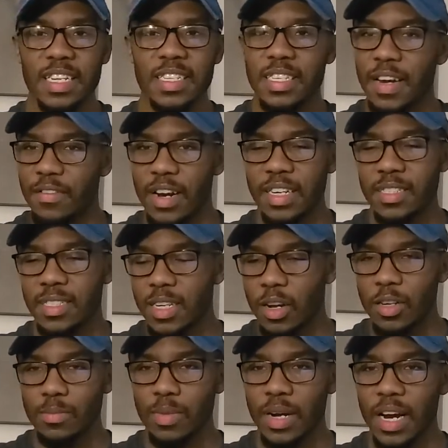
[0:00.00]
I never had a
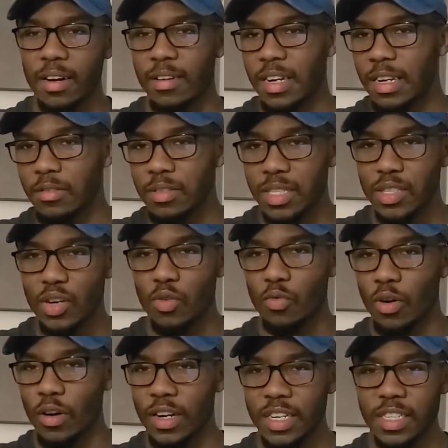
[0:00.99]
sales background. I was still
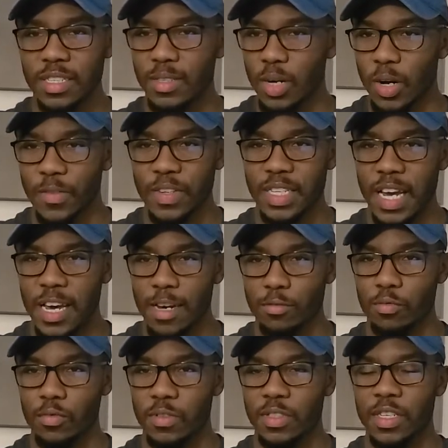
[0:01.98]
working and serving
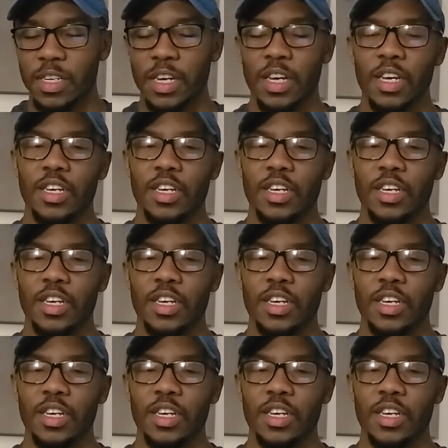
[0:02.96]
tables.